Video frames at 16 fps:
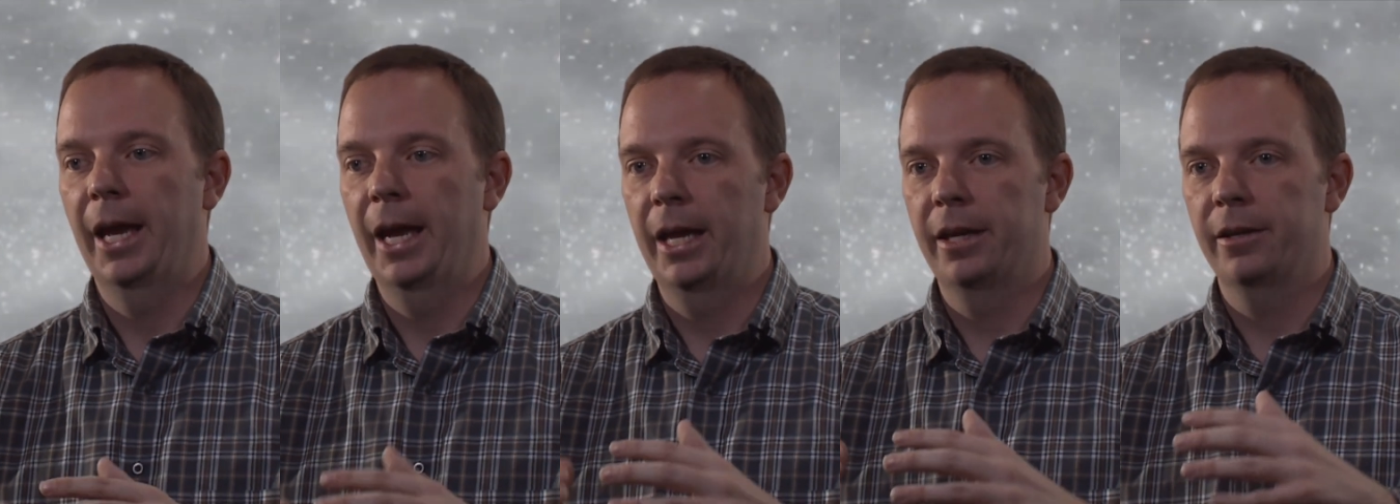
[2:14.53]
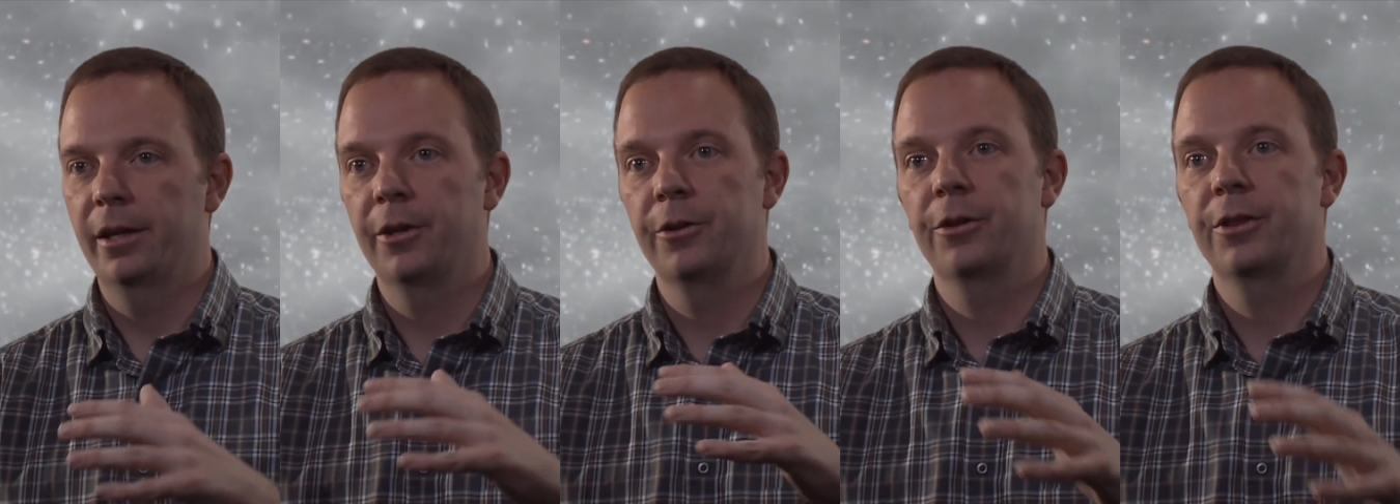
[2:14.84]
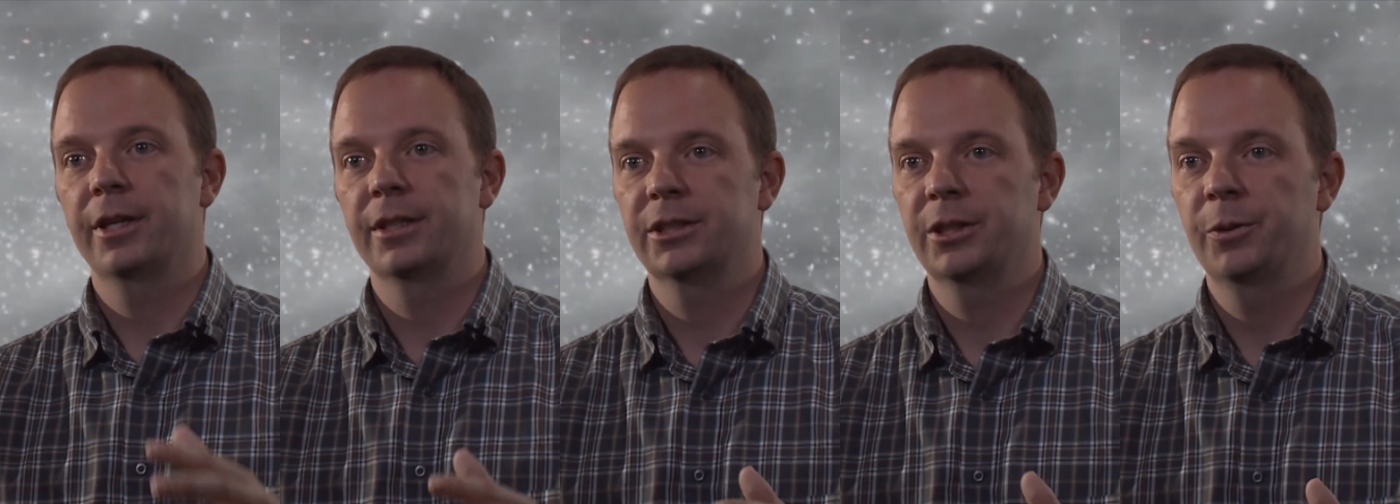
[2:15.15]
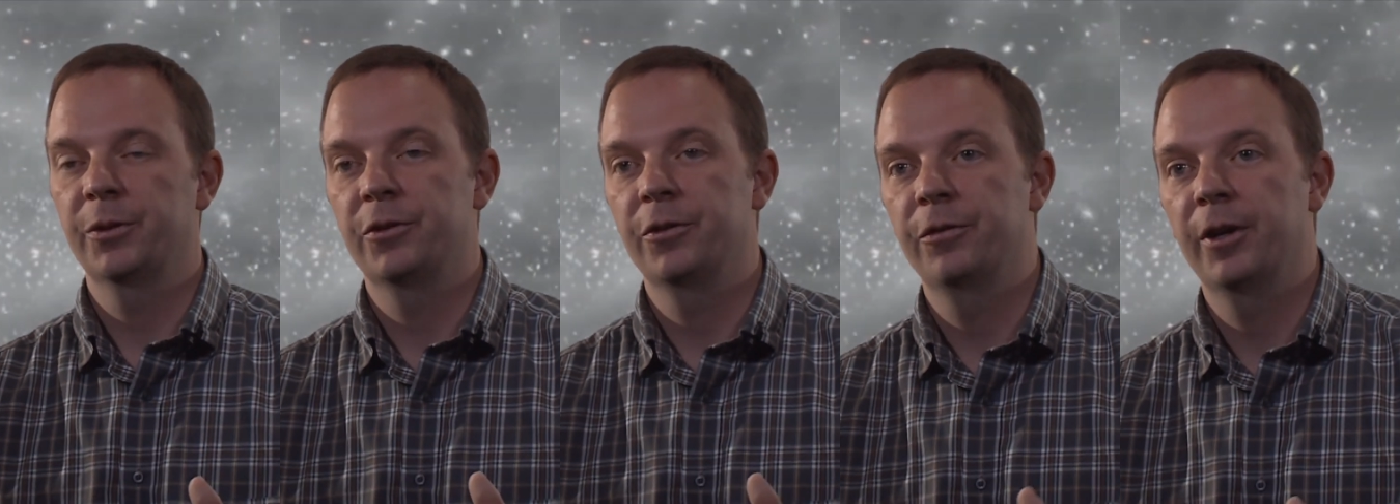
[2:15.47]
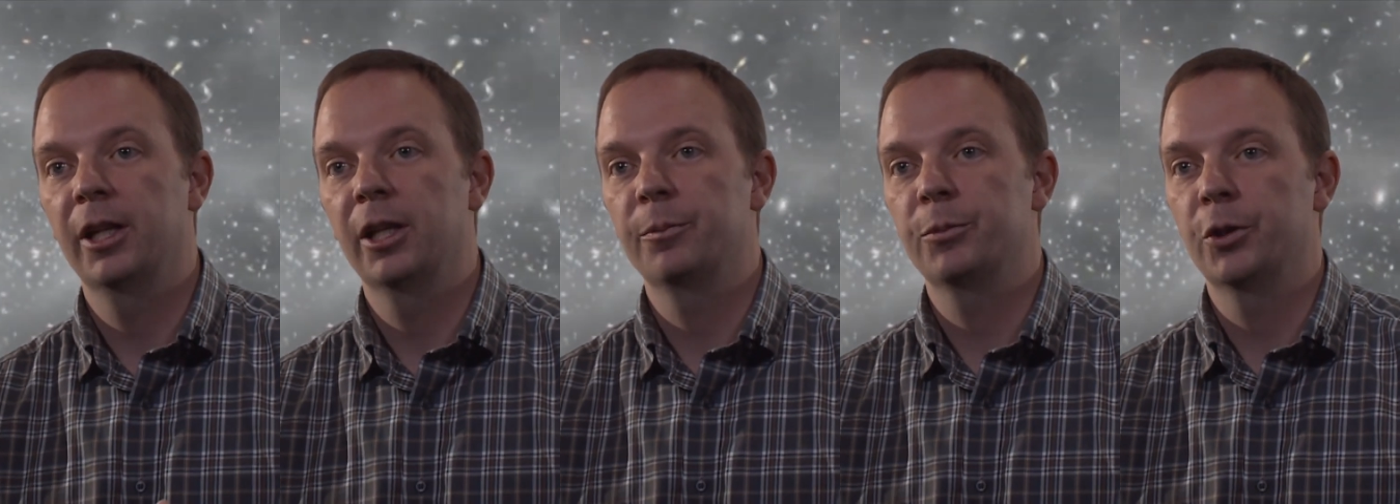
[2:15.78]
and other things that we've
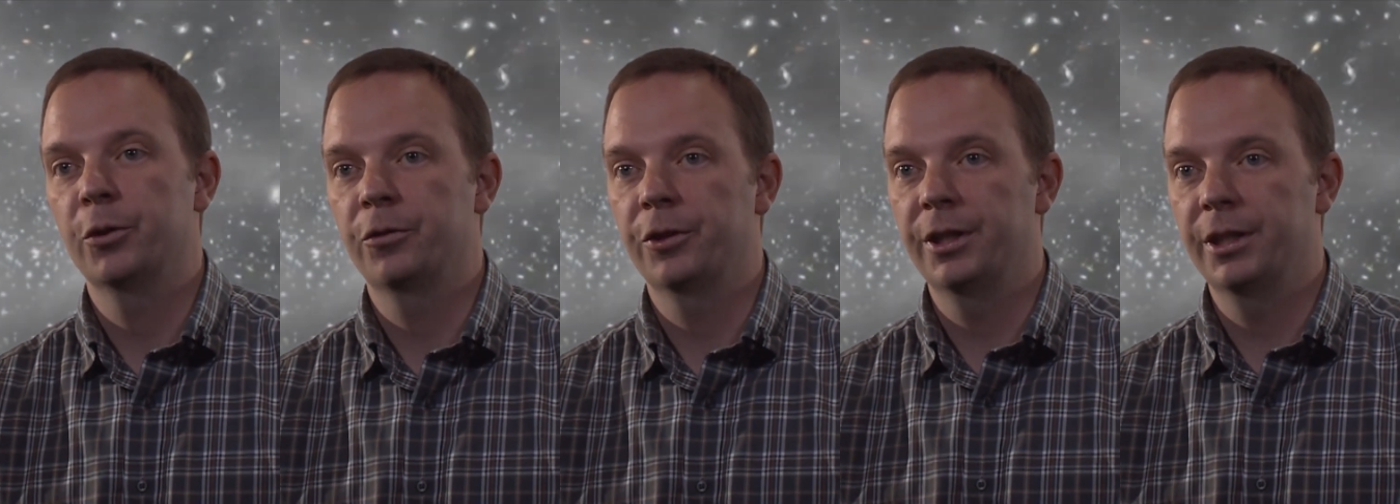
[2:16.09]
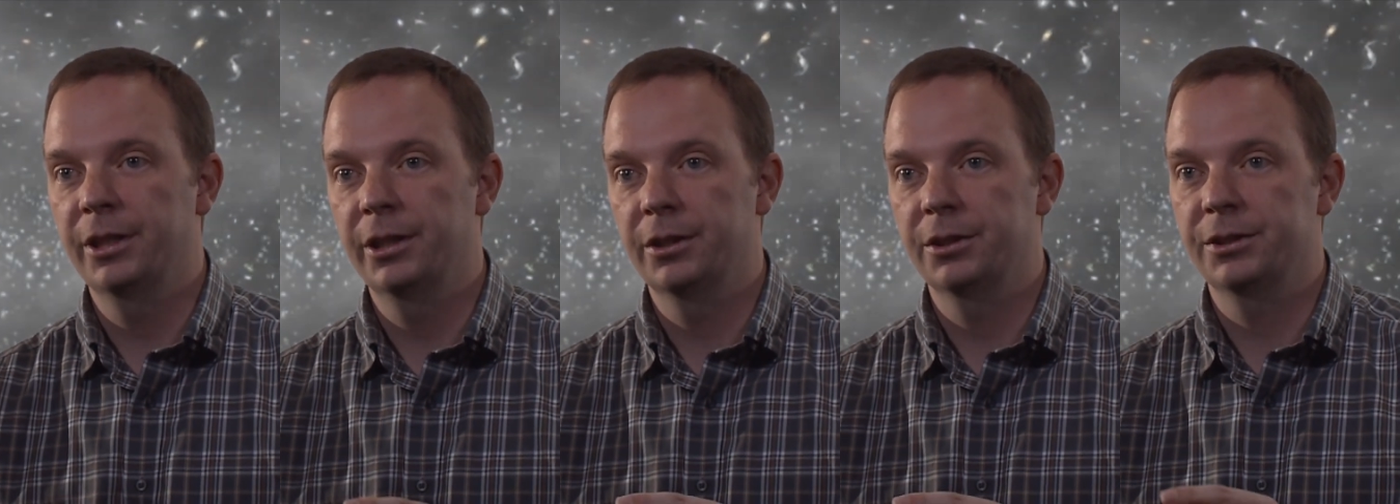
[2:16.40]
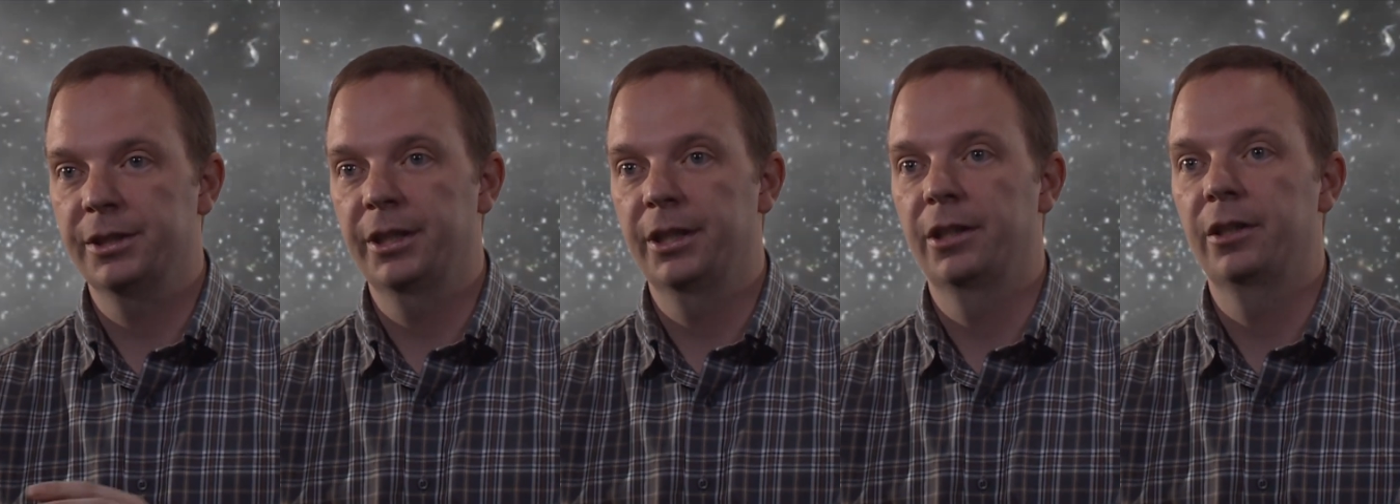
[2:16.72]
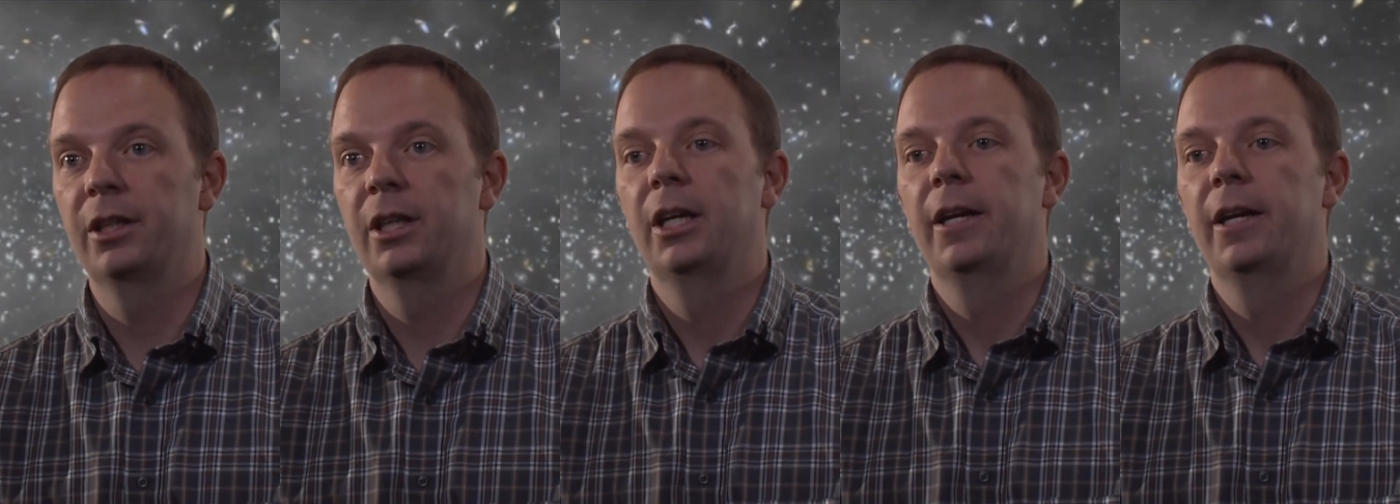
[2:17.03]
developed over the years here,